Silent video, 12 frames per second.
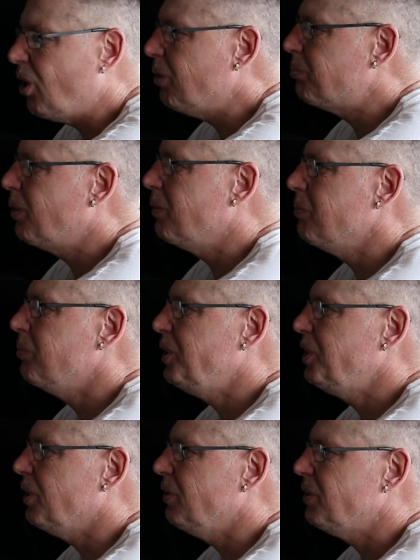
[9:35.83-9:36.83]
I'll probably
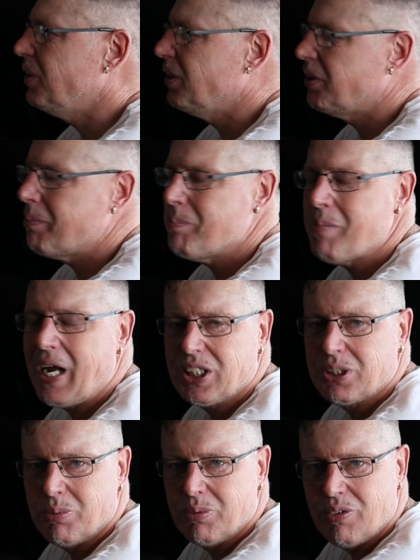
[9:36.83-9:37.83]
be shooting at a
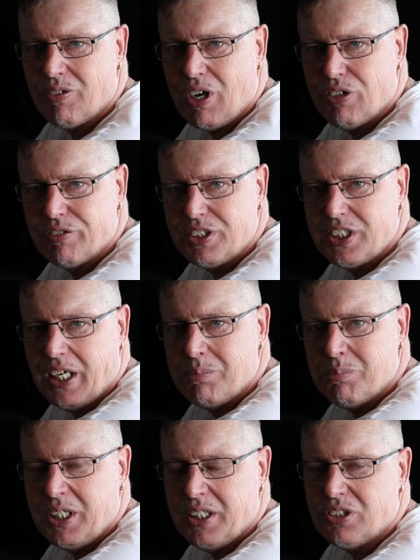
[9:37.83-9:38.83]
maximum of over
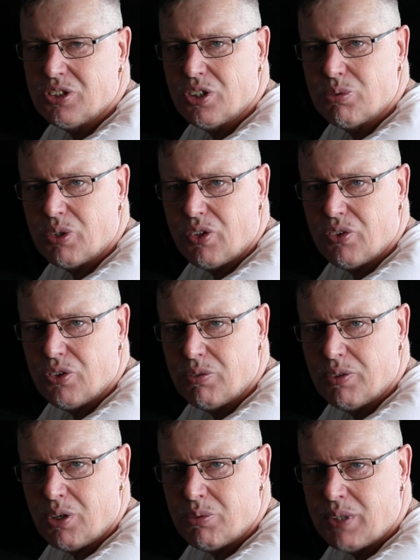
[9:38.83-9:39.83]
10 metres, I would have thought,
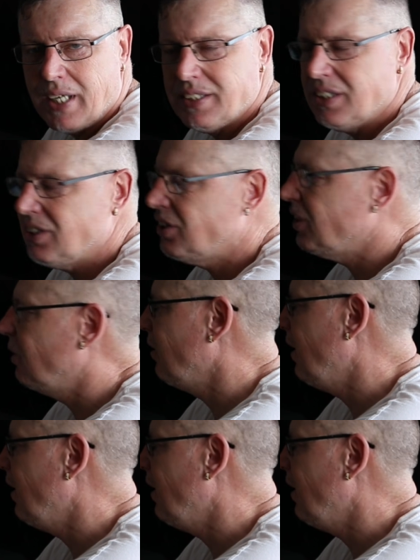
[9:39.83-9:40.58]
when I'm ratting, so